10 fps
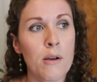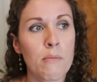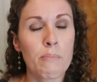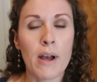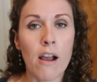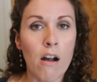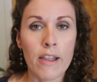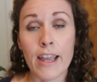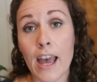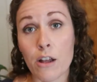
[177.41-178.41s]
but by all
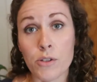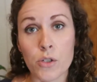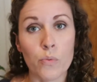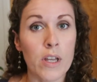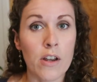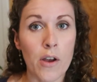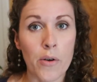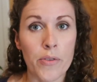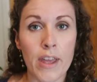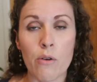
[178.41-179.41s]
accounts, as we
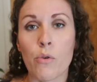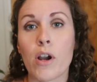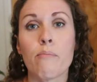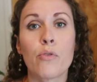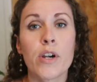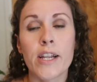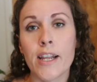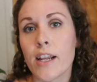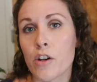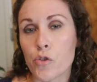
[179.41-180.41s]
know, they were a
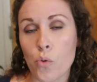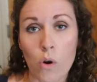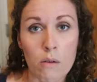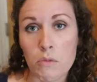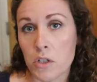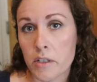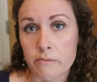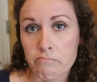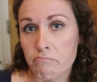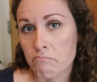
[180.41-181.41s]
pretty
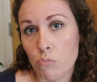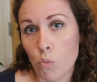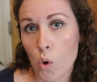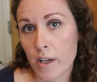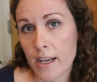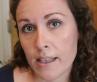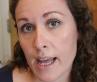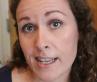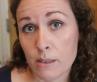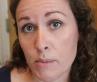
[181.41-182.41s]
normal working
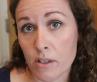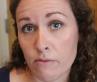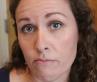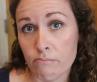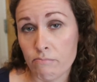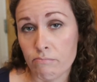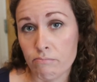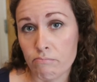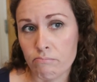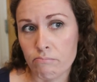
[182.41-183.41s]
class middle,
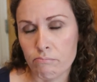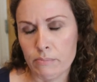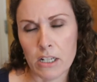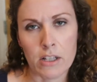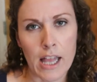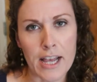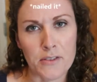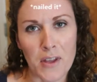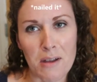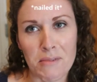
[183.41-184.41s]
middle
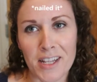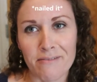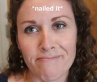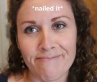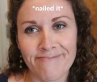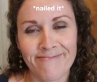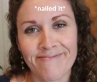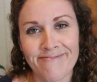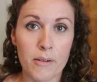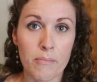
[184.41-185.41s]
class family.
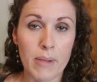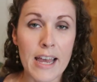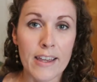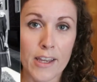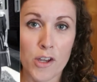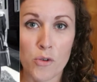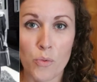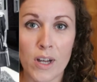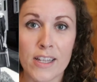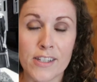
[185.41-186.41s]
Peggy
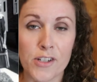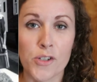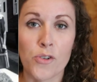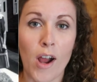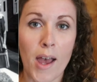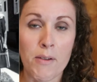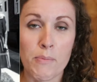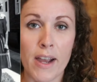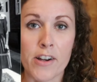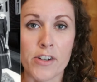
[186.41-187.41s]
was described
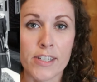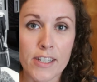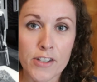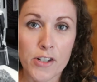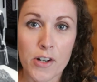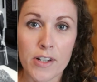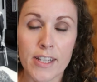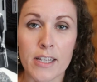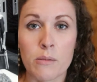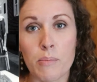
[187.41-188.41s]
by her sisters
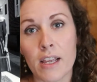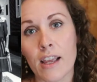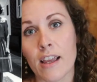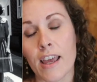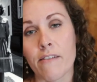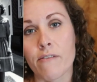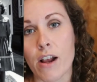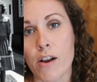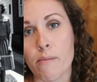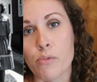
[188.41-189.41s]
as being a
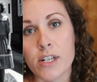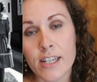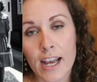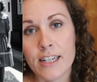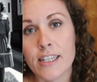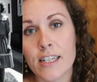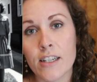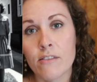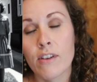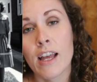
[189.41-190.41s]
very
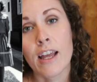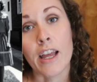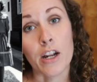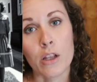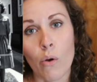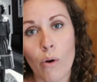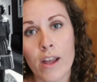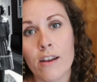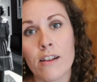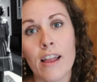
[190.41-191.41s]
protective and
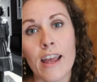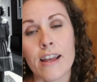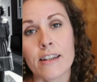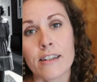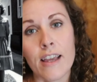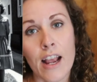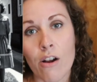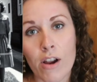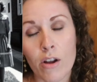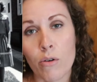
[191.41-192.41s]
loyal and
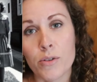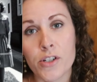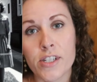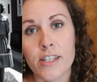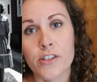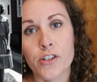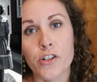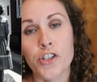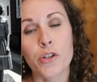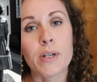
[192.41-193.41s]
caring older
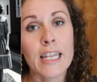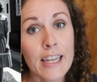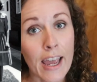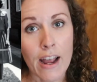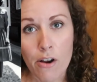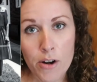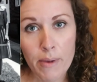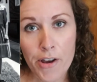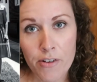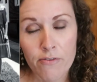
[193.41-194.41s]
sister. She really cared
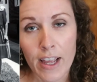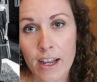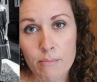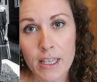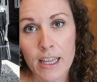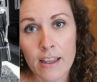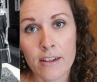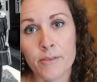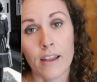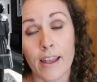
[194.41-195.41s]
about her
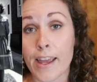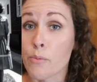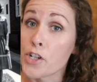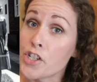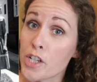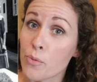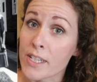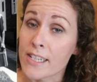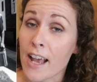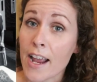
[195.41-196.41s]
family. And when she
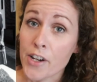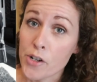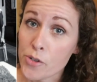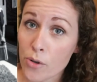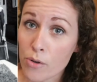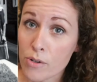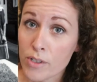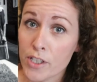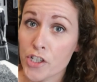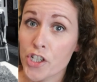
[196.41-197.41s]
was nine years
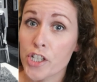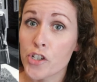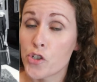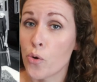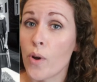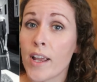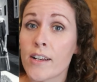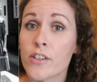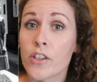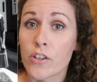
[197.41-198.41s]
old, she
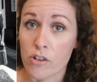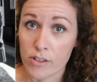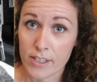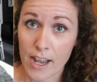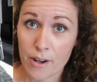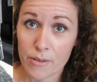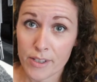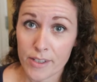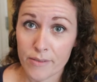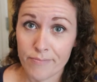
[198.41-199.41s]
joined the Girl
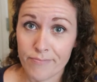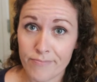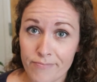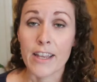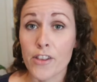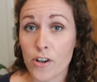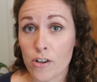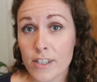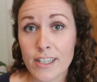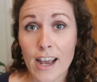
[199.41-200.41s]
Scouts. And the
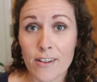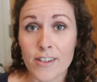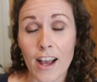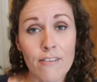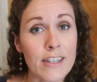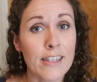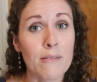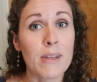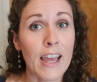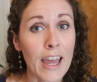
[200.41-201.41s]
Girl Scouts
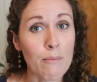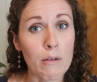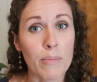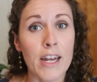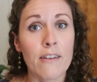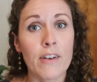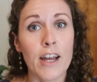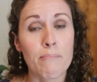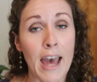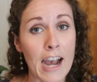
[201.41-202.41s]
obviously became a bit of
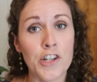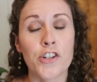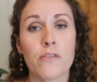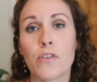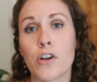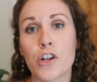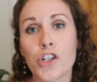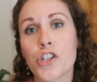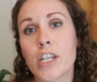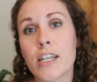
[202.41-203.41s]
a passion for her.
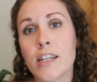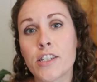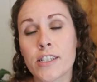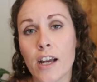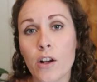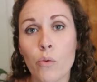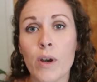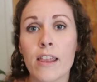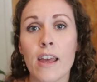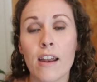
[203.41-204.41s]
She stuck
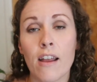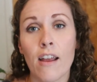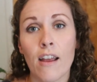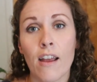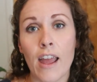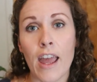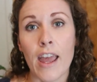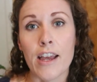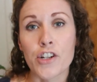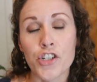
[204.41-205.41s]
with it
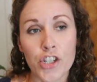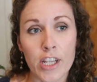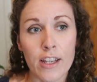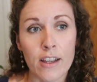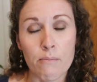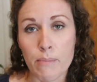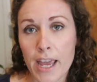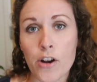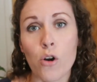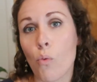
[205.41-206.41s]
and she
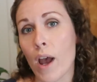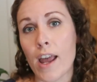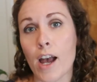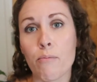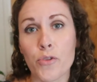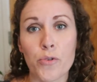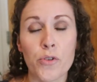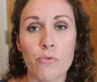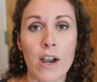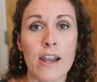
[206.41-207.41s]
made her way up through
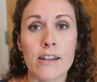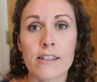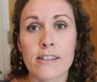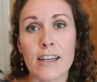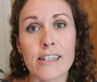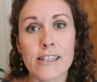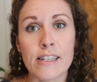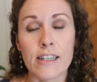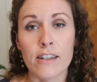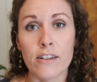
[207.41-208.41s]
the ranks
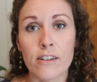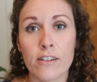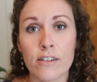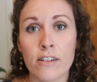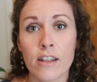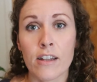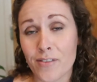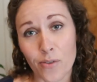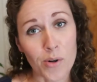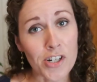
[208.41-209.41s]
until,
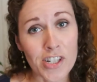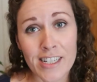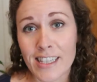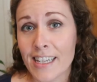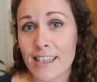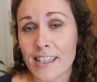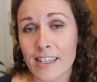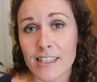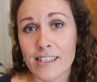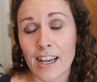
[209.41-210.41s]
unfortunately,
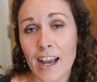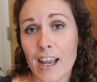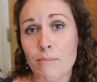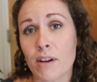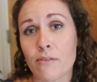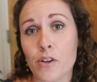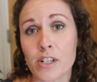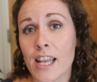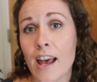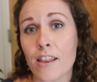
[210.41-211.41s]
the time of her
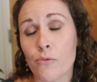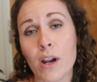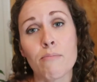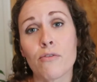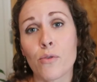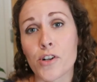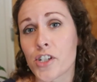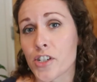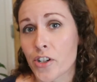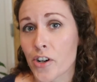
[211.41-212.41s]
death right before
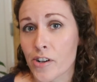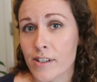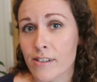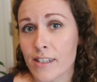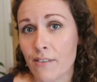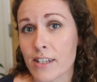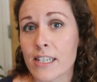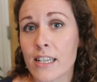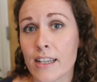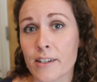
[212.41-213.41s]
she turned
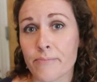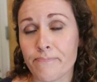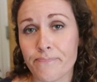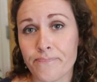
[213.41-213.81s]
seventeen.